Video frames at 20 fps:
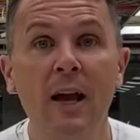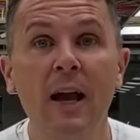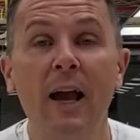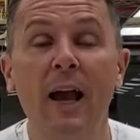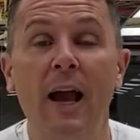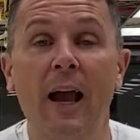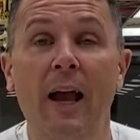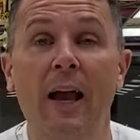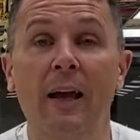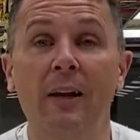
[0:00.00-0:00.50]

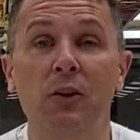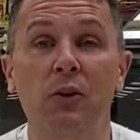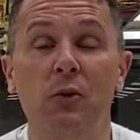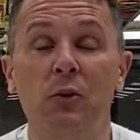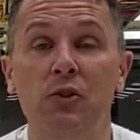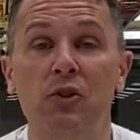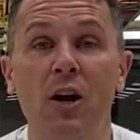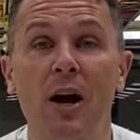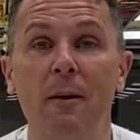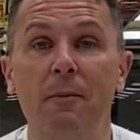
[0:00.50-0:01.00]
and your
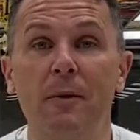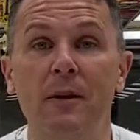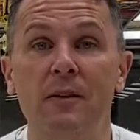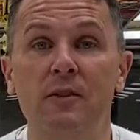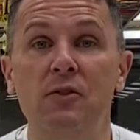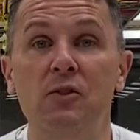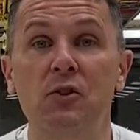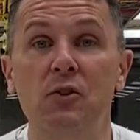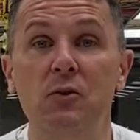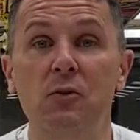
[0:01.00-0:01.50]
job is
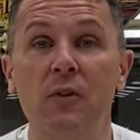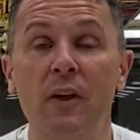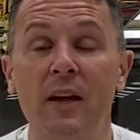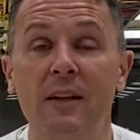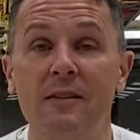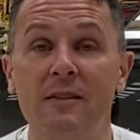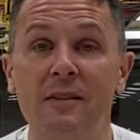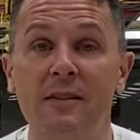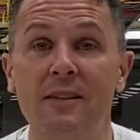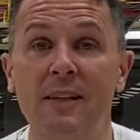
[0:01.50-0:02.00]
to then
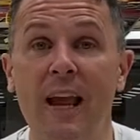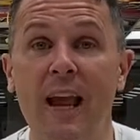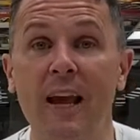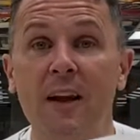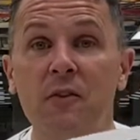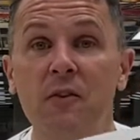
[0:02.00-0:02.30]
scan